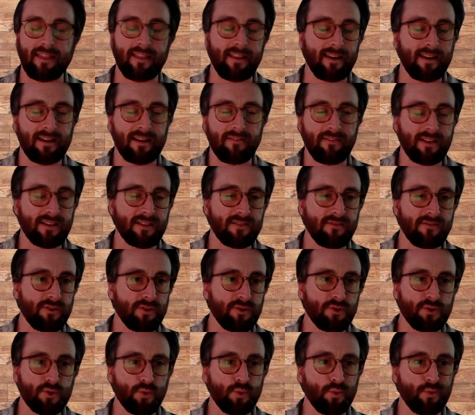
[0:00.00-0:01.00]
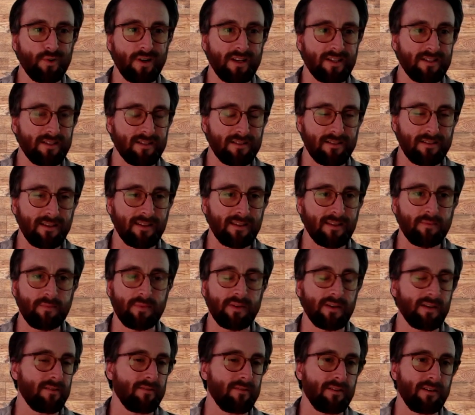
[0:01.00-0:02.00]
athletic events for your school, not just like
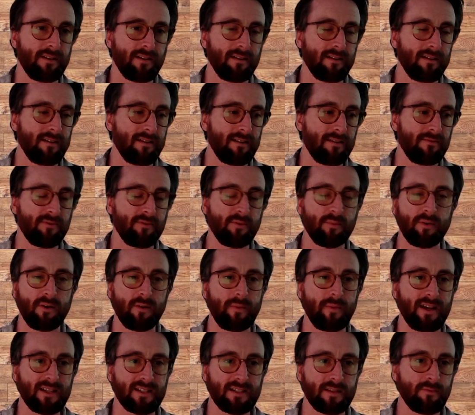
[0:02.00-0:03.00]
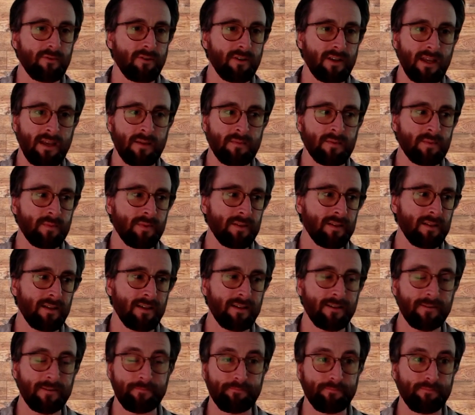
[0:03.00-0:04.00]
the big football, basketball games,
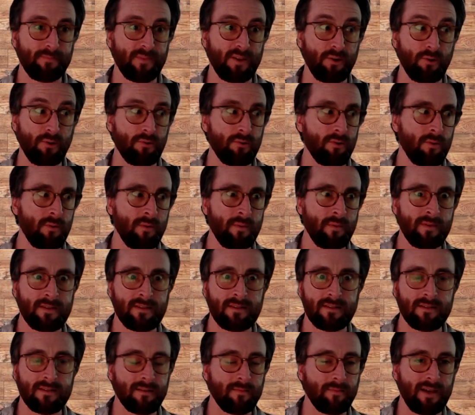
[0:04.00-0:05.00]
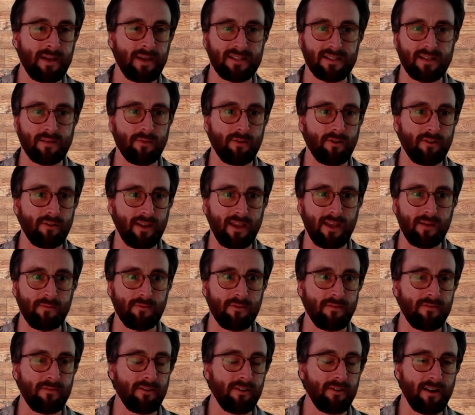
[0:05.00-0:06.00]
but like go to a women's basketball
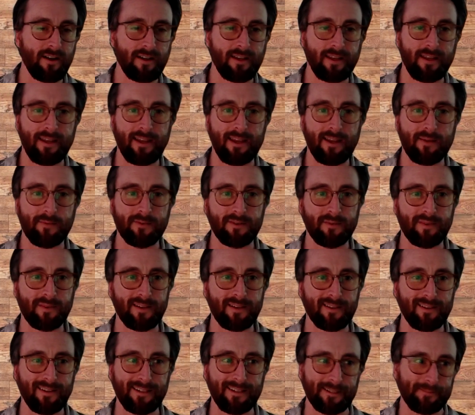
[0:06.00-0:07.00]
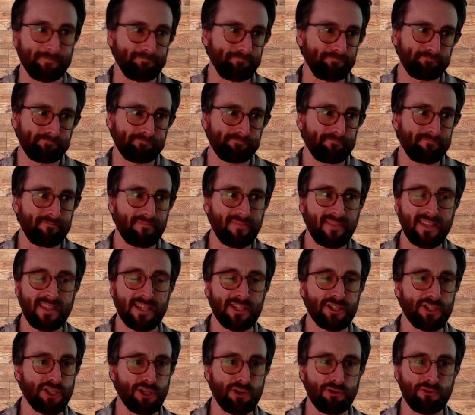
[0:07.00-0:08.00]
game or field hockey game or something like
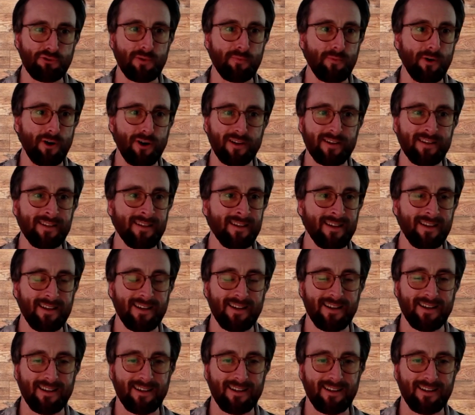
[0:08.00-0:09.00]
cheer them on.